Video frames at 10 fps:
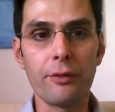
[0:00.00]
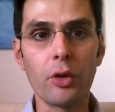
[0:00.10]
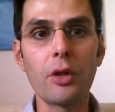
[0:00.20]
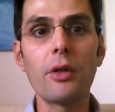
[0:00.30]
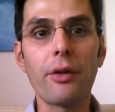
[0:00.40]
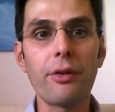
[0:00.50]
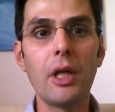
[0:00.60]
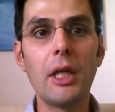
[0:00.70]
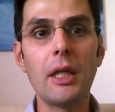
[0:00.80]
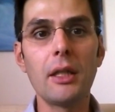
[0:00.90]
Earth
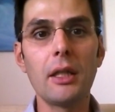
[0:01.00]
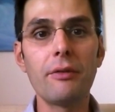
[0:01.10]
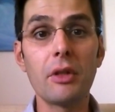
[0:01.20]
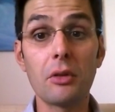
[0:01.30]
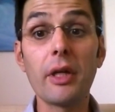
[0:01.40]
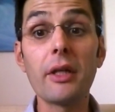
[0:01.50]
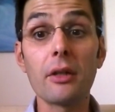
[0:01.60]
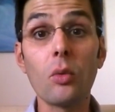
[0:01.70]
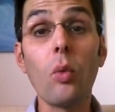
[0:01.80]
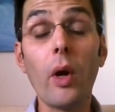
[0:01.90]
in an even
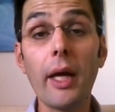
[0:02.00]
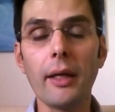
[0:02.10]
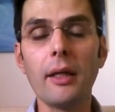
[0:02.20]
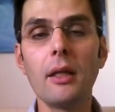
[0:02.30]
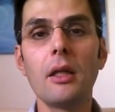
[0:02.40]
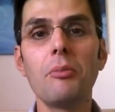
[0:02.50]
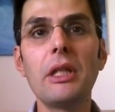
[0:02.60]
greater way.